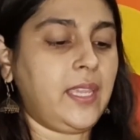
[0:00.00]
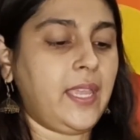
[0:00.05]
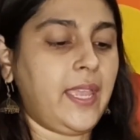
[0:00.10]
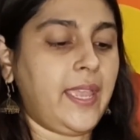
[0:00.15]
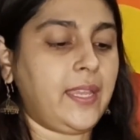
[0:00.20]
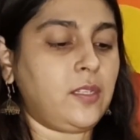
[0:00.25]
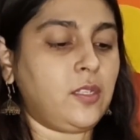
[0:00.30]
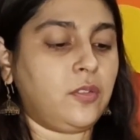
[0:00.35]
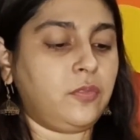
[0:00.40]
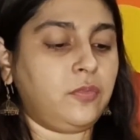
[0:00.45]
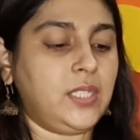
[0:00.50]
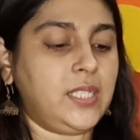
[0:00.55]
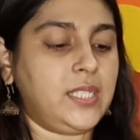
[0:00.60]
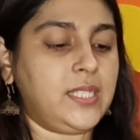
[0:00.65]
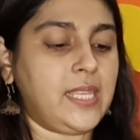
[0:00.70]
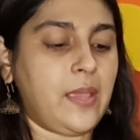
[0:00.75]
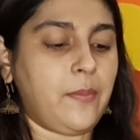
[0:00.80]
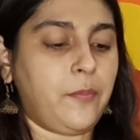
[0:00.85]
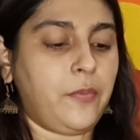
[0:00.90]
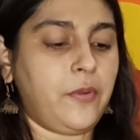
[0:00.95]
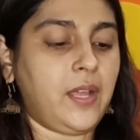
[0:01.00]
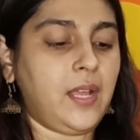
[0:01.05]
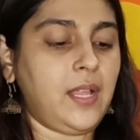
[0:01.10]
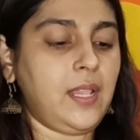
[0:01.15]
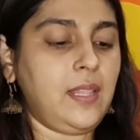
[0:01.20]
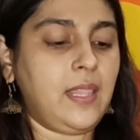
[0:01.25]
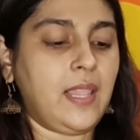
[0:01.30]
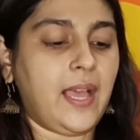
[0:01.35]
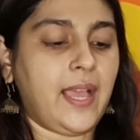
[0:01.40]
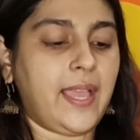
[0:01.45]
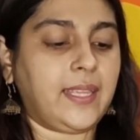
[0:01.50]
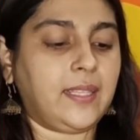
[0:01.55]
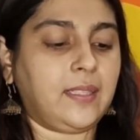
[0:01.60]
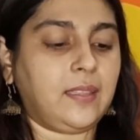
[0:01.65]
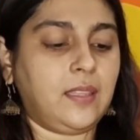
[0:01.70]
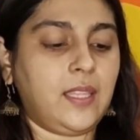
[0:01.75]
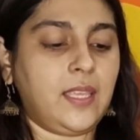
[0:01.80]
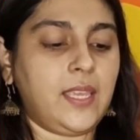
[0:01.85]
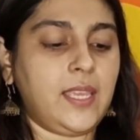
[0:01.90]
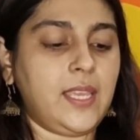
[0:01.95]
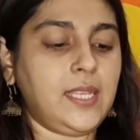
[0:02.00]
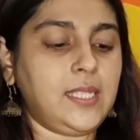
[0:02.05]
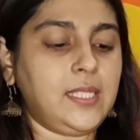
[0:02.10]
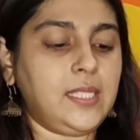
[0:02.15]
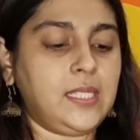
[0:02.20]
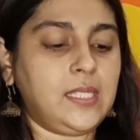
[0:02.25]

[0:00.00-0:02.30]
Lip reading: head of the zebra like this.